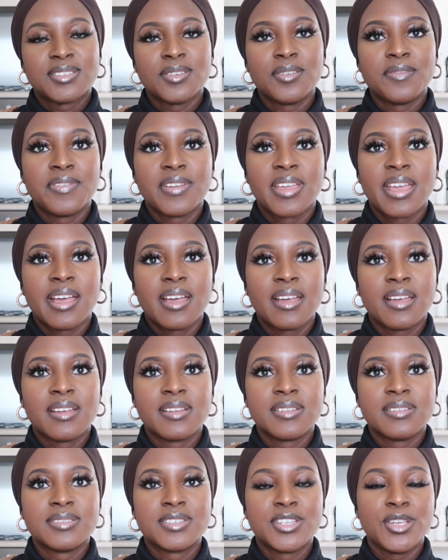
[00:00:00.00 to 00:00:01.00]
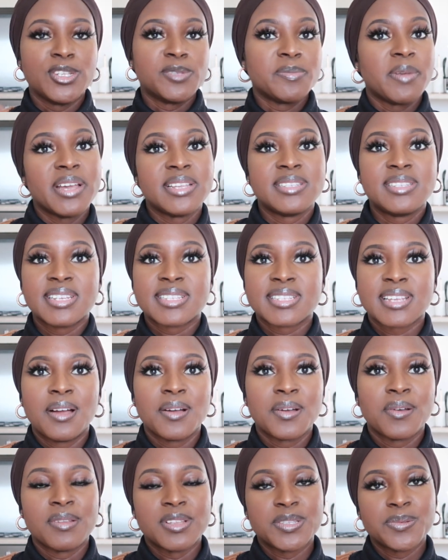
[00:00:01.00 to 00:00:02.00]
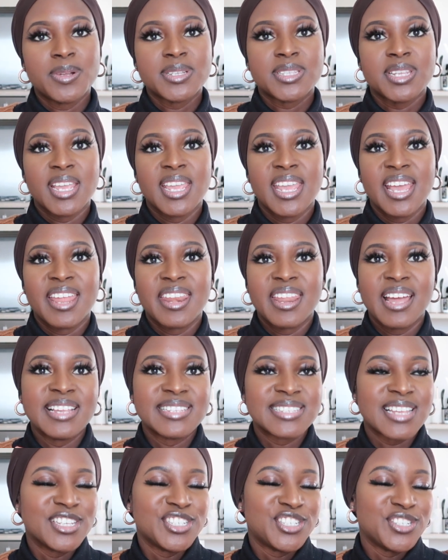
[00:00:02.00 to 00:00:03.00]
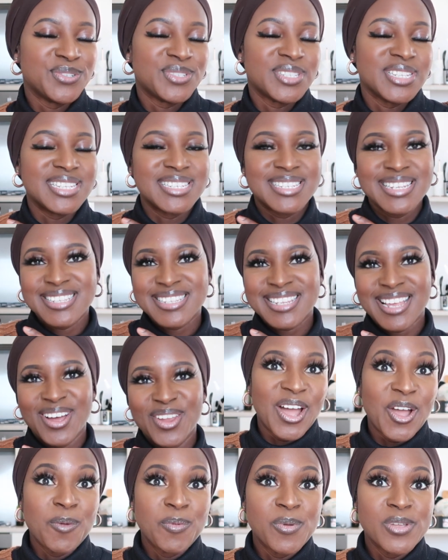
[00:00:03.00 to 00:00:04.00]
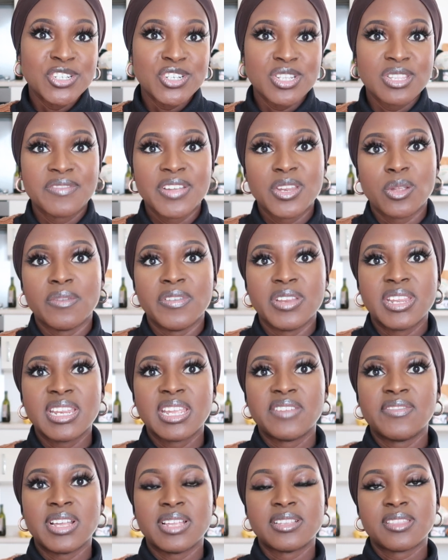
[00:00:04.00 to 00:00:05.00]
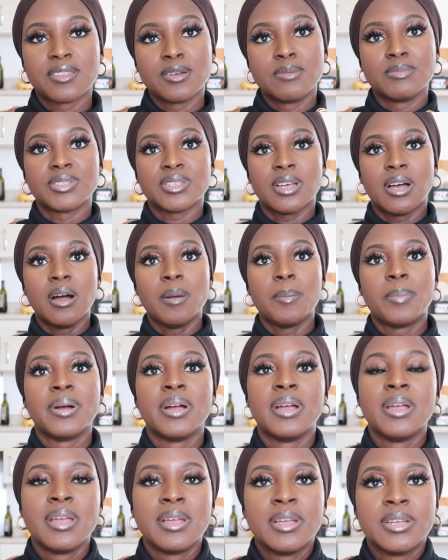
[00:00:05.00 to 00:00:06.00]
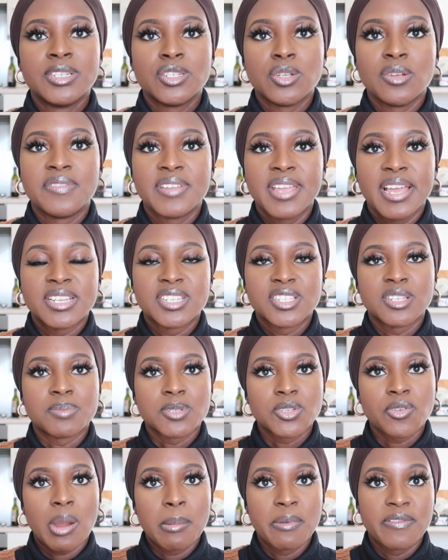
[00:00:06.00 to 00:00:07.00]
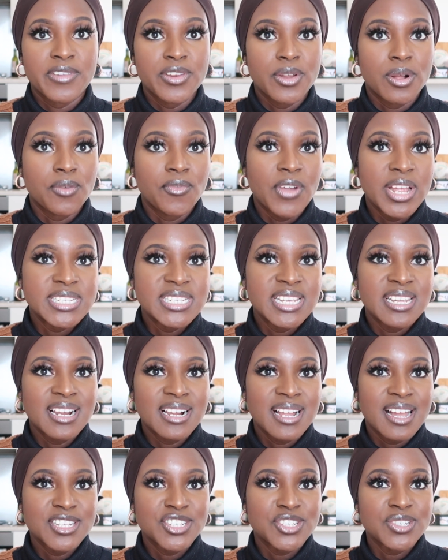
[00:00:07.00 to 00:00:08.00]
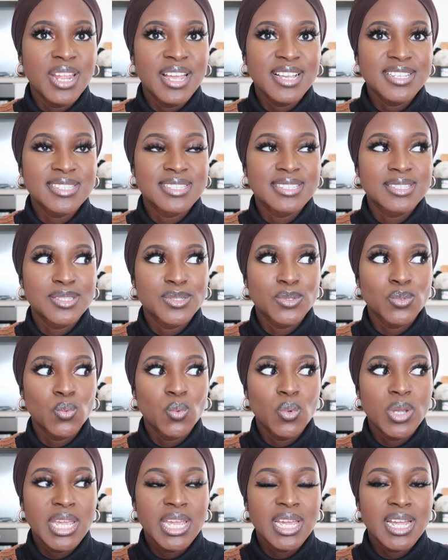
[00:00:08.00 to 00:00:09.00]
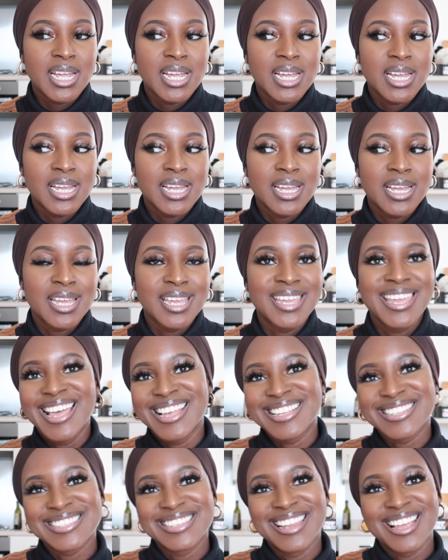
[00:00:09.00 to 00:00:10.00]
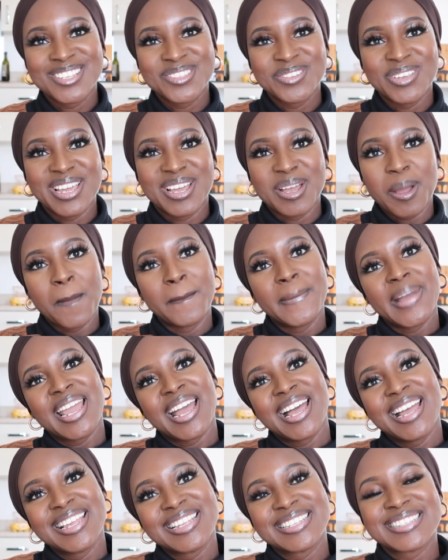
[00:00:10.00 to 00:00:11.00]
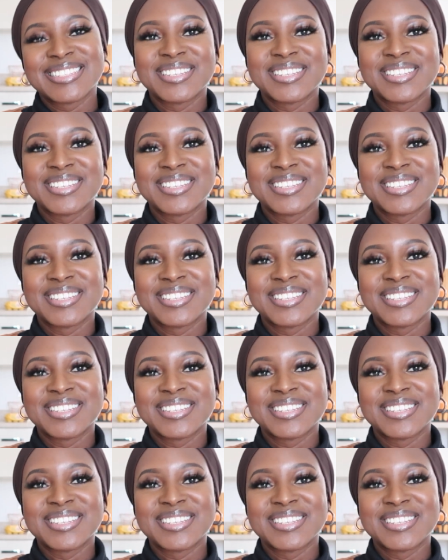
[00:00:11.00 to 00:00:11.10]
don't forget to use my discount code as well so you can get a nice juicy discount. I hope you enjoyed the video. If you did, give it a thumbs up. Don't forget to subscribe if you're not already, and I'll catch you next week. Yes, next week. Bye guys.